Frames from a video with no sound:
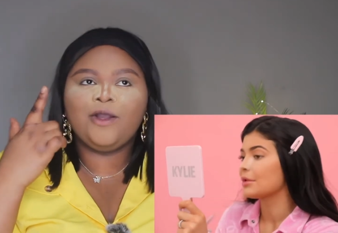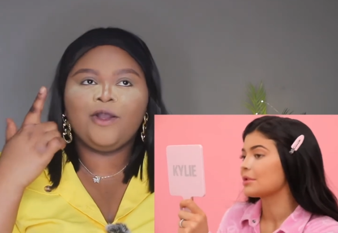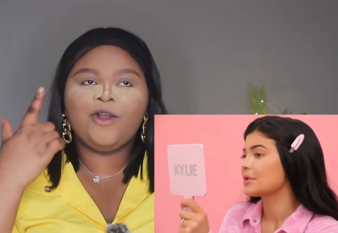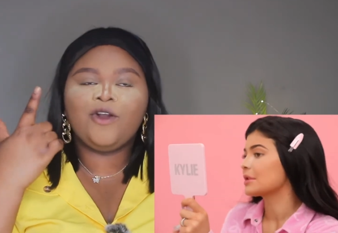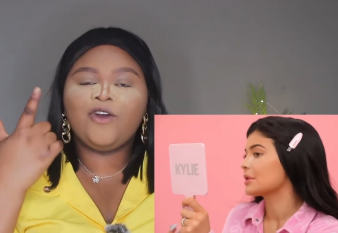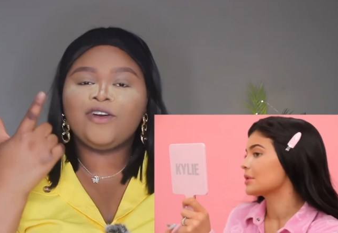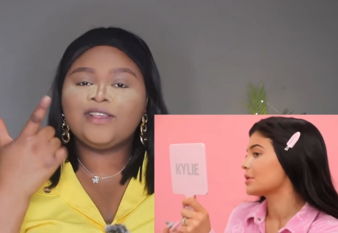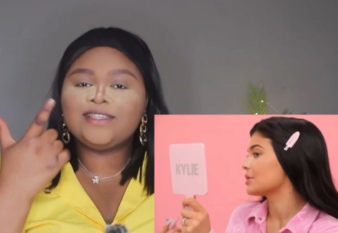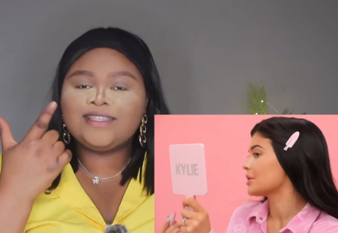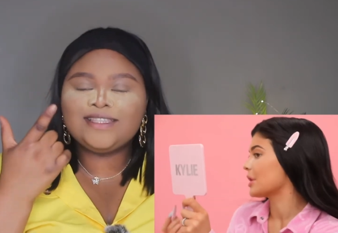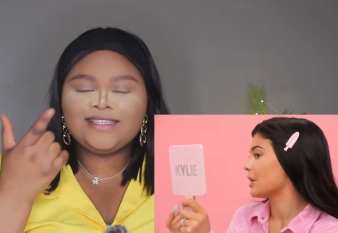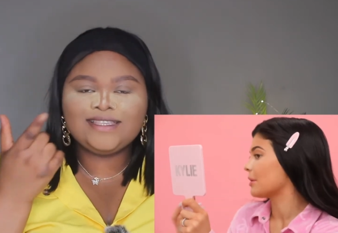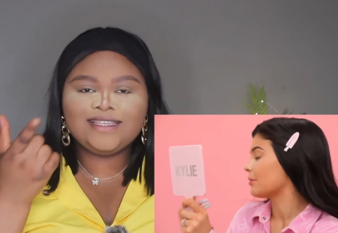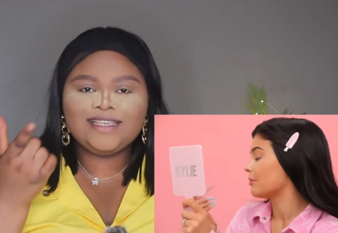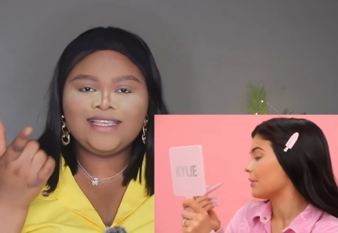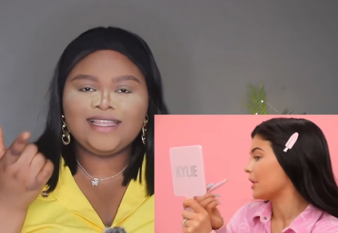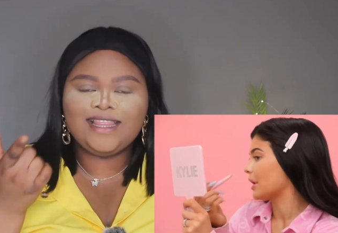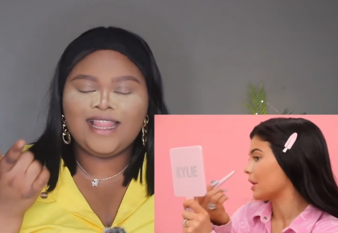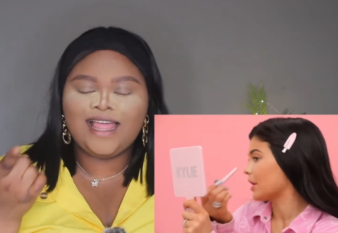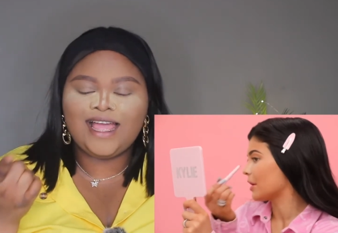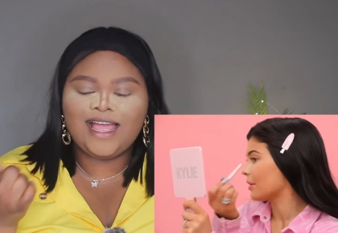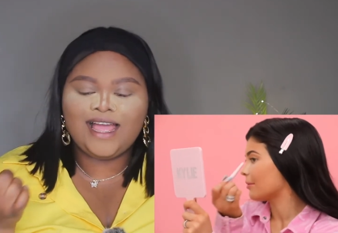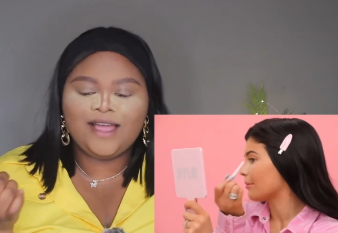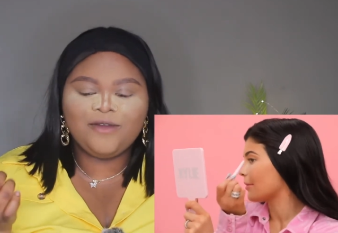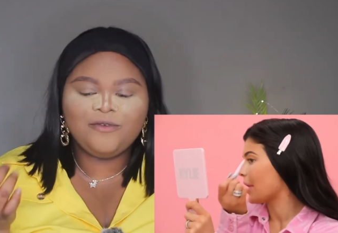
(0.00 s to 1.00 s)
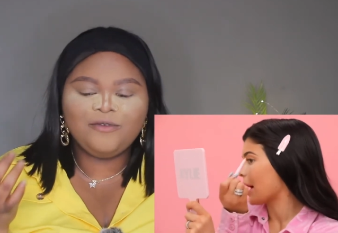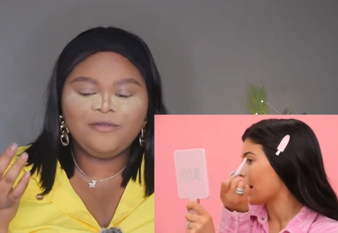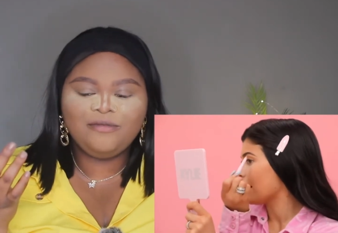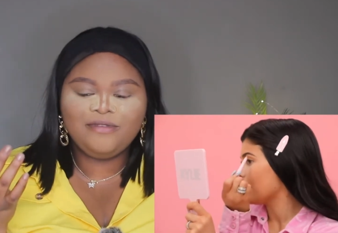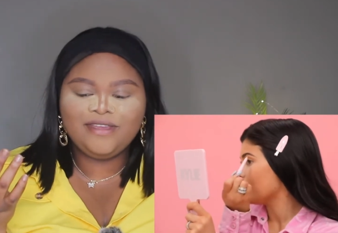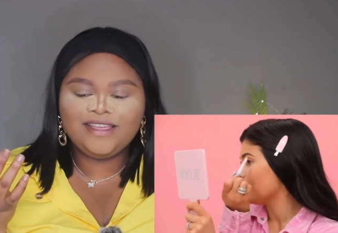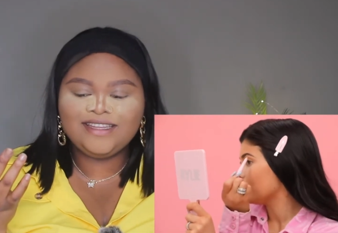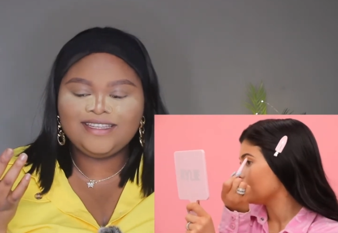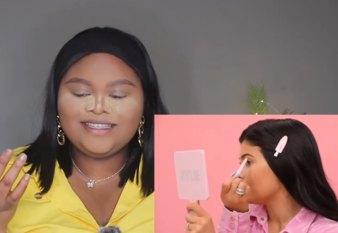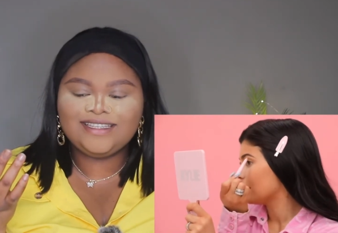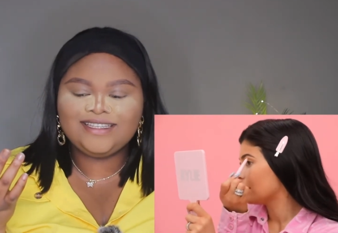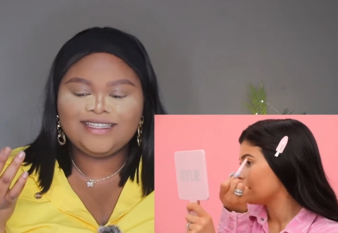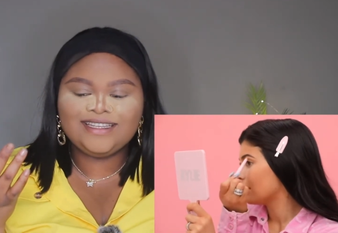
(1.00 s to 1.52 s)
Speaker 1: concealer
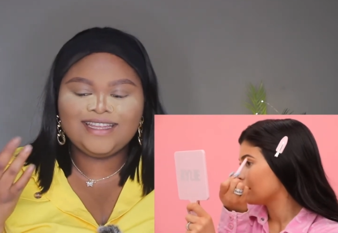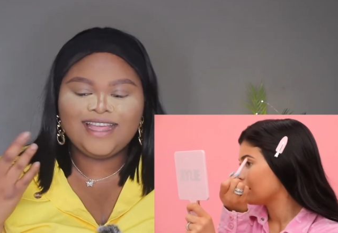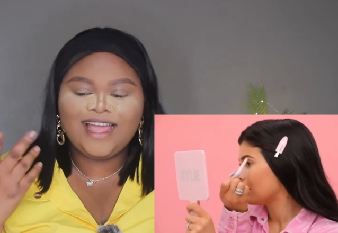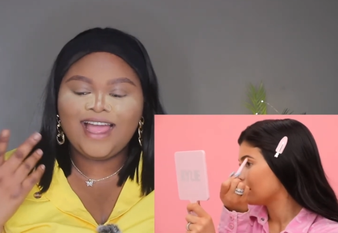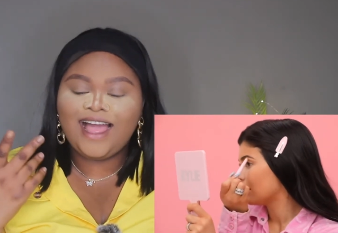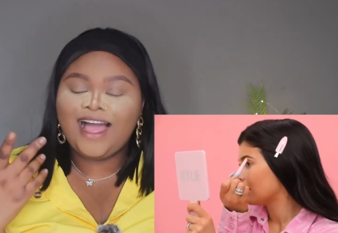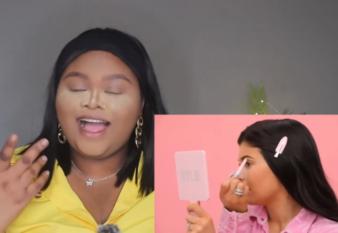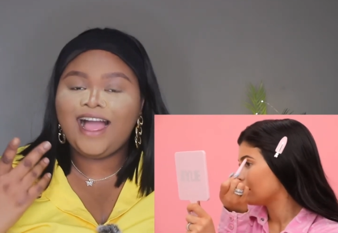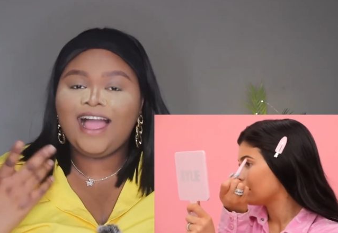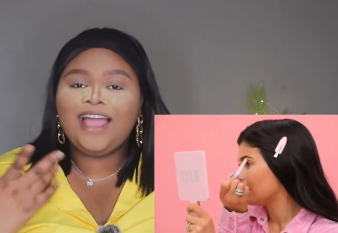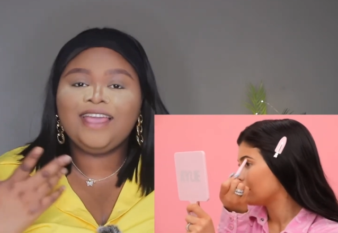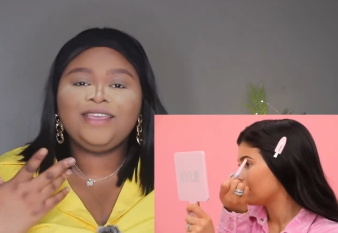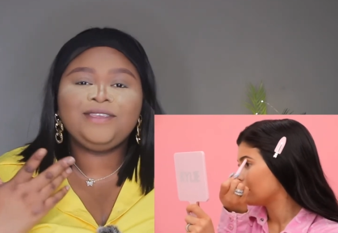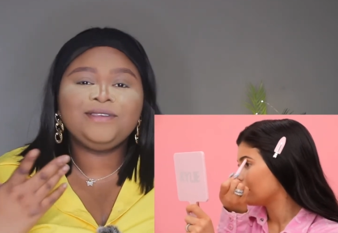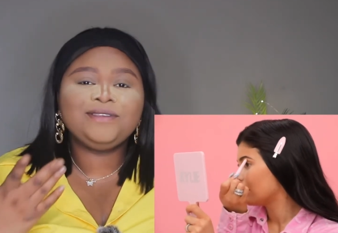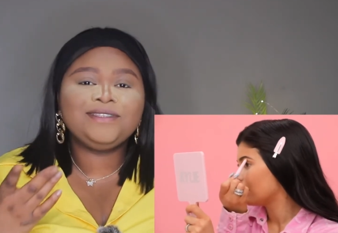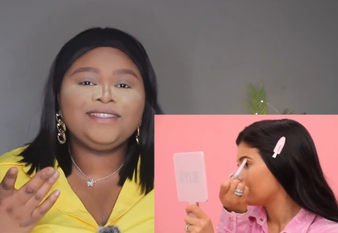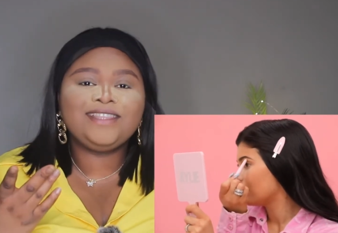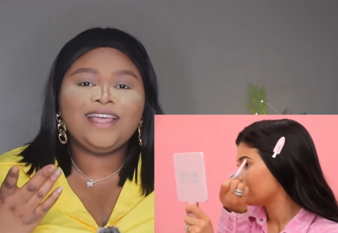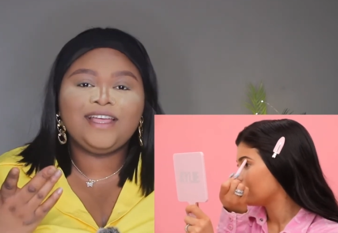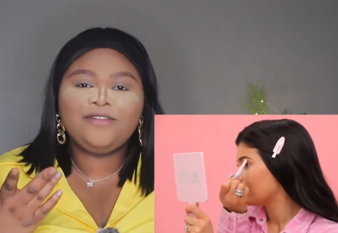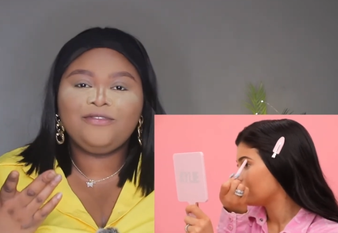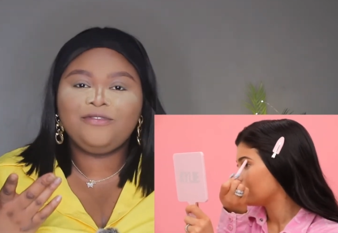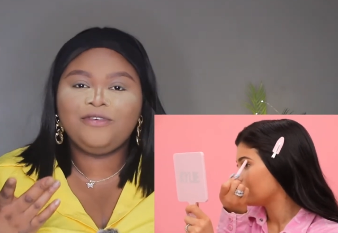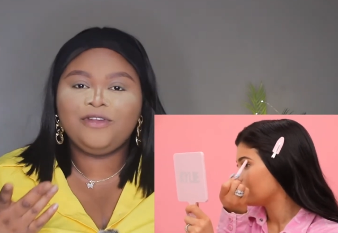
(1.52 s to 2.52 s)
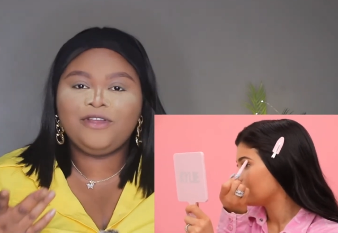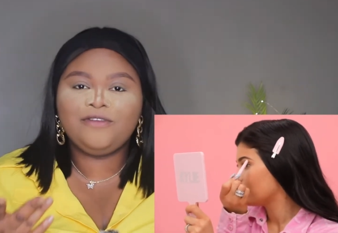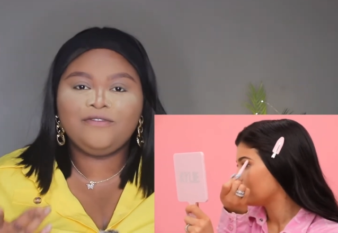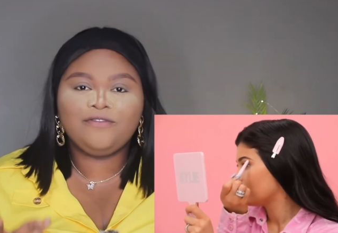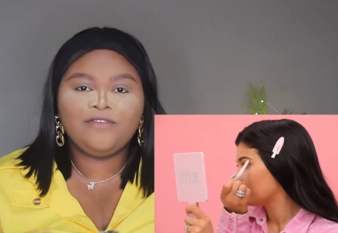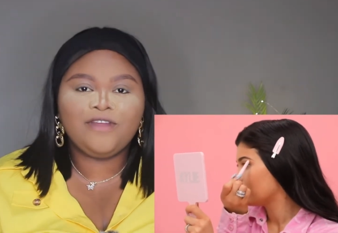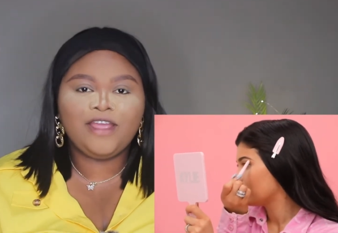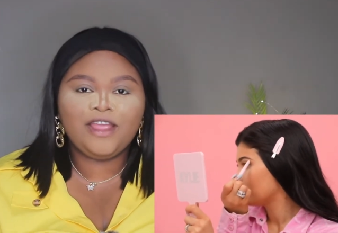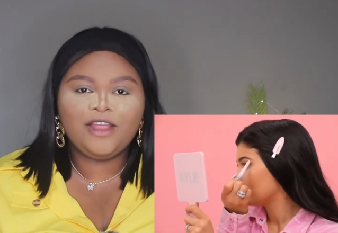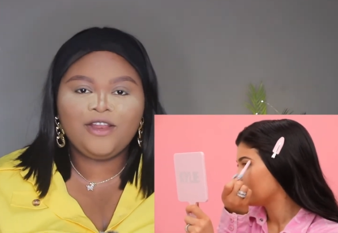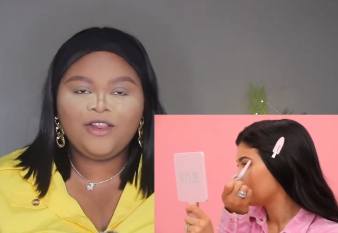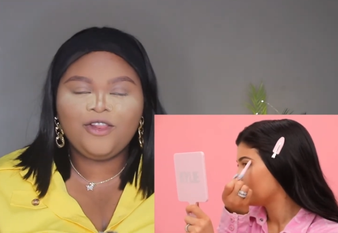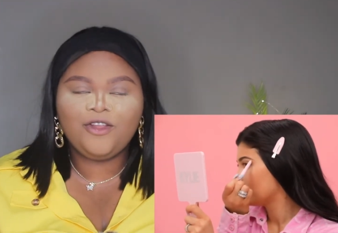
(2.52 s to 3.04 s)
which I used that for a
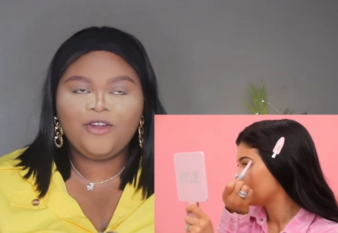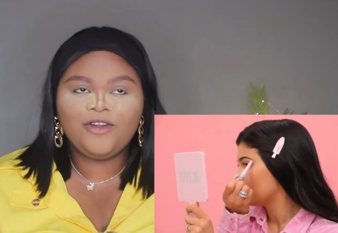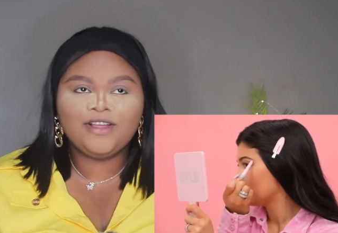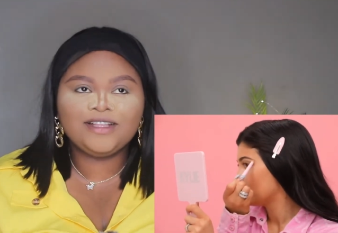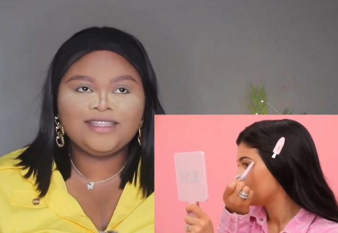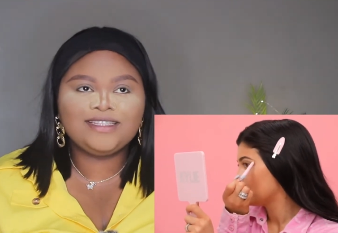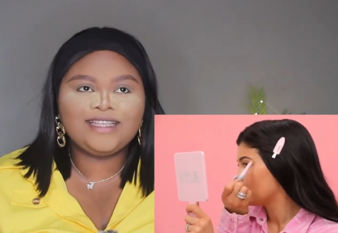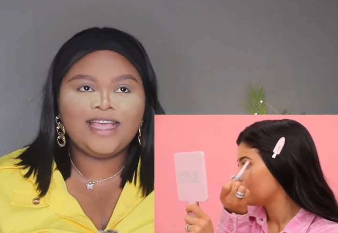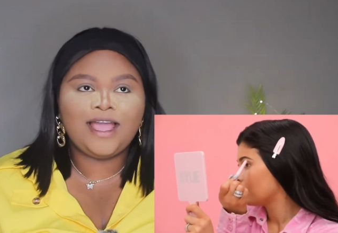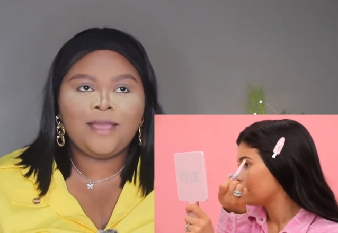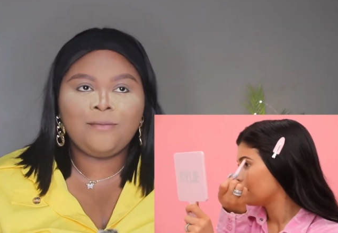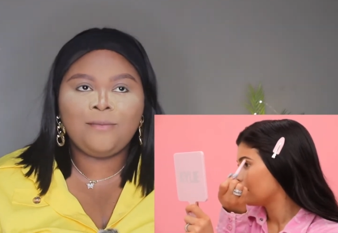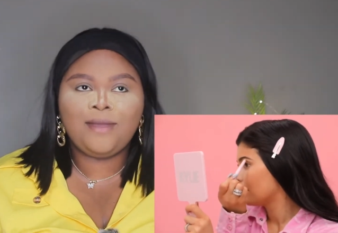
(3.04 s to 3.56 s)
very long time